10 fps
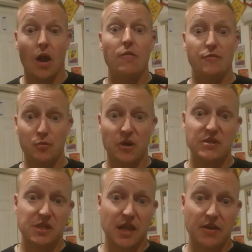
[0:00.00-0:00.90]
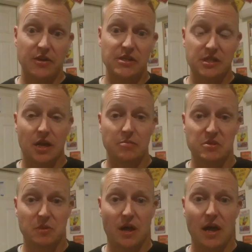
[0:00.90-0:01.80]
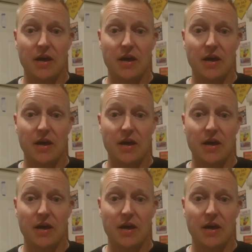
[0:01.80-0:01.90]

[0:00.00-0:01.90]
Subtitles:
A few months later, he stops by